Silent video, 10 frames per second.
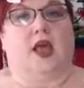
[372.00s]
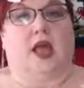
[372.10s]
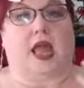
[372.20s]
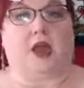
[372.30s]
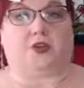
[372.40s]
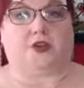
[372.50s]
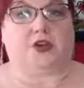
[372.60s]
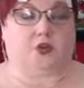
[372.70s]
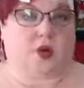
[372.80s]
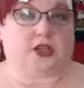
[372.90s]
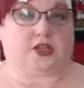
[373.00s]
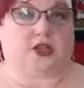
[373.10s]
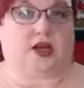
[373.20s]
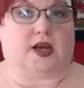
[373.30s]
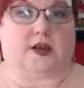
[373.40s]
however you want
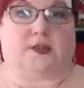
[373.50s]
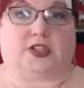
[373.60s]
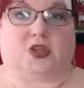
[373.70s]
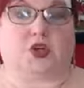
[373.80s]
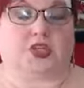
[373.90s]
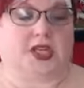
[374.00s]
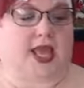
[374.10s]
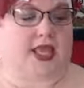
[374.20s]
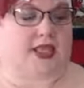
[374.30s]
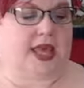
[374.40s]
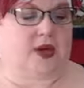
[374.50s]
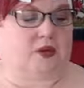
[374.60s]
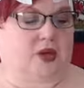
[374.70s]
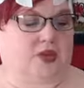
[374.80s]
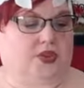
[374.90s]
to um, associate that
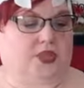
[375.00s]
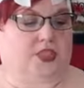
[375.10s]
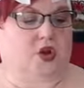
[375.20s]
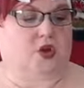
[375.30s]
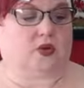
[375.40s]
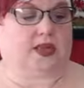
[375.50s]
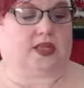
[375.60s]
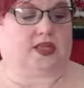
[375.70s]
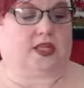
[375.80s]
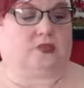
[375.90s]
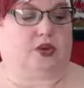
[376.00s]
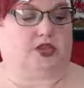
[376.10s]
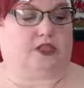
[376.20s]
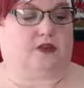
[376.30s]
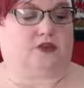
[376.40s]
with, is the earliest
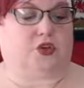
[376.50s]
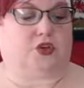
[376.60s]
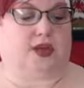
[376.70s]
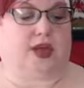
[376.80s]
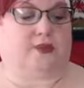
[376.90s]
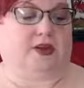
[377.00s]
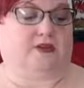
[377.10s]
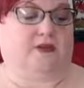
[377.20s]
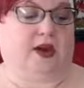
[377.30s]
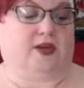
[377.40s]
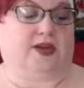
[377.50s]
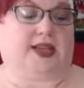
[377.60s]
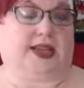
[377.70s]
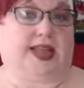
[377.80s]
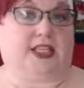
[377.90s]
celebration of Yule can be found
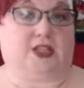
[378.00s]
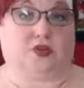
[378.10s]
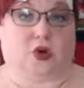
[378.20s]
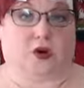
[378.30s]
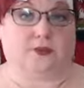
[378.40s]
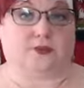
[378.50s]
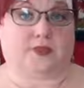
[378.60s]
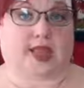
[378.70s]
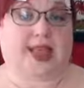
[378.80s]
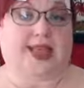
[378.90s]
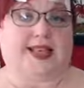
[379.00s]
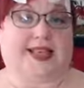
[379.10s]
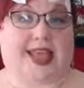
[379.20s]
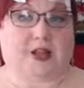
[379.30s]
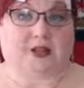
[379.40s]
in ancient Rome,
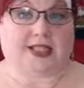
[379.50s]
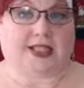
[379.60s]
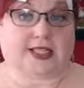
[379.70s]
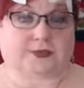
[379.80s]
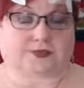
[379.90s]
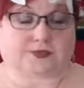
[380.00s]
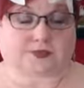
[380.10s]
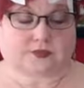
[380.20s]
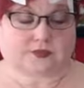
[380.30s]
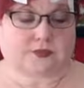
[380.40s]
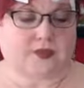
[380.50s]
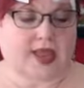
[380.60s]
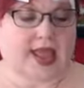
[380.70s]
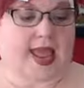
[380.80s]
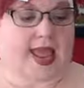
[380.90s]
Celtic,
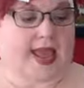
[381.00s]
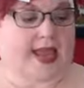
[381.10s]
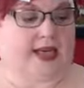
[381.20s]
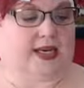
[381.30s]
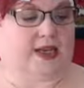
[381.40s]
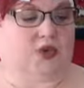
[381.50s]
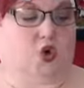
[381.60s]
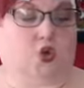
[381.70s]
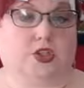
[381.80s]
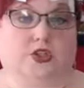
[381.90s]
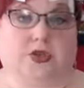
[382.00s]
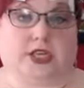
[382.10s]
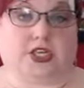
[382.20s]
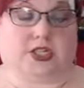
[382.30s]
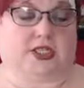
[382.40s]
and Norse
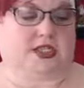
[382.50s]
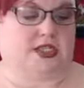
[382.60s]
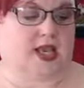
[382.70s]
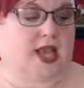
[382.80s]
traditions.